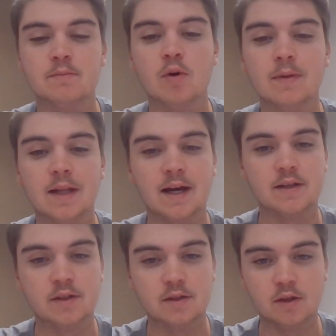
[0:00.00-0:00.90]

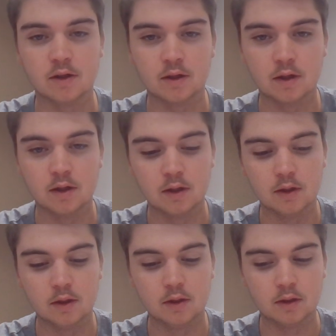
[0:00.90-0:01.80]
mobilize your
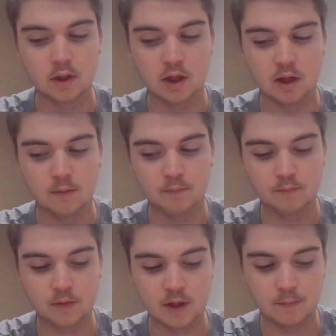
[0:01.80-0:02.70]

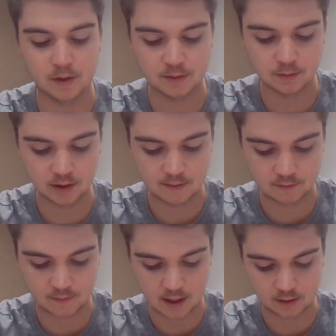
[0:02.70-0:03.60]
company's
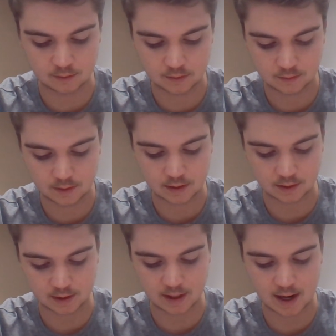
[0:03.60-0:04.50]
beliefs, values,
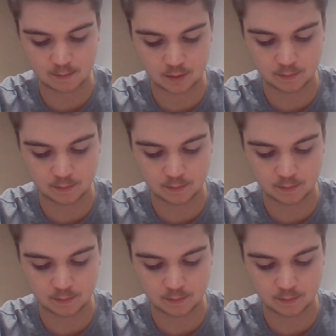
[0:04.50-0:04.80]
things like that.